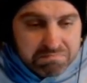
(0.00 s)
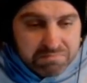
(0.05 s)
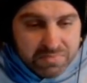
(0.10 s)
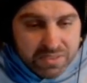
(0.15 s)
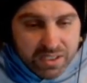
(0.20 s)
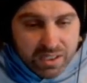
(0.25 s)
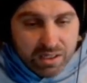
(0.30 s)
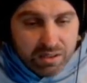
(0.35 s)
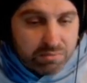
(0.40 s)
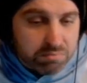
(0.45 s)

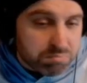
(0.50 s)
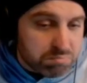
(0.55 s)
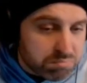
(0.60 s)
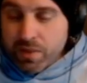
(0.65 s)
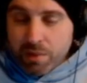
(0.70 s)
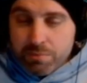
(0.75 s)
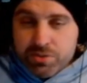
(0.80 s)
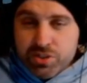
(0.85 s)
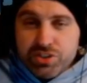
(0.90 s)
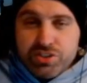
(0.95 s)
yeah,
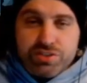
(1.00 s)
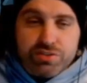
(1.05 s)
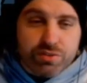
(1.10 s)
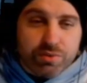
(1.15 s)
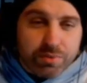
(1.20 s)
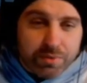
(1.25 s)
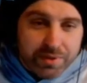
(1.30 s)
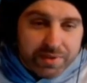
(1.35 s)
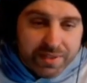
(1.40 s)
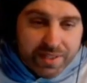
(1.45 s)
I'm just
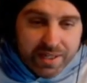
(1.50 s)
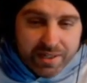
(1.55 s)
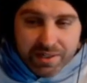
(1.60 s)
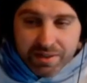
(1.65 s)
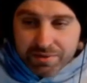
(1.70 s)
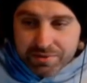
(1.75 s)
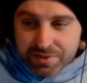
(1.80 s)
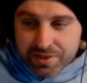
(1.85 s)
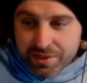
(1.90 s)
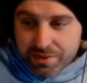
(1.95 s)
throwing that
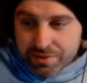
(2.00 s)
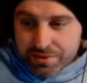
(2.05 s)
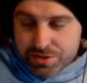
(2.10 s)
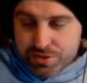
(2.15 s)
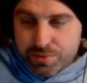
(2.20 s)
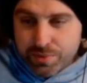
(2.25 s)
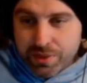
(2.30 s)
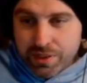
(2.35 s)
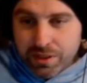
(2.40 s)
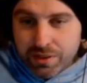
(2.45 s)
out there as
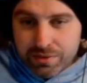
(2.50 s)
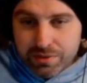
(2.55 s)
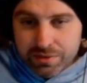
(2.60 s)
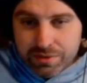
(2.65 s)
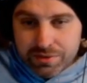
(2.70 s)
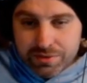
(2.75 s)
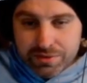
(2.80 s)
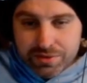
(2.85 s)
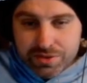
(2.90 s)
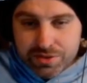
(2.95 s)
well,
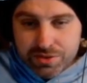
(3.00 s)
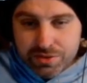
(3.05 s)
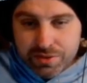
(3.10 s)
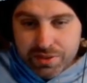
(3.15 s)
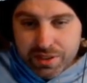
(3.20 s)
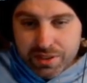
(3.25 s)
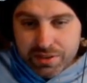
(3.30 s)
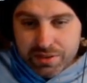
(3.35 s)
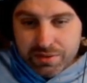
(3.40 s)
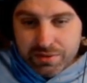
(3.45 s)
so that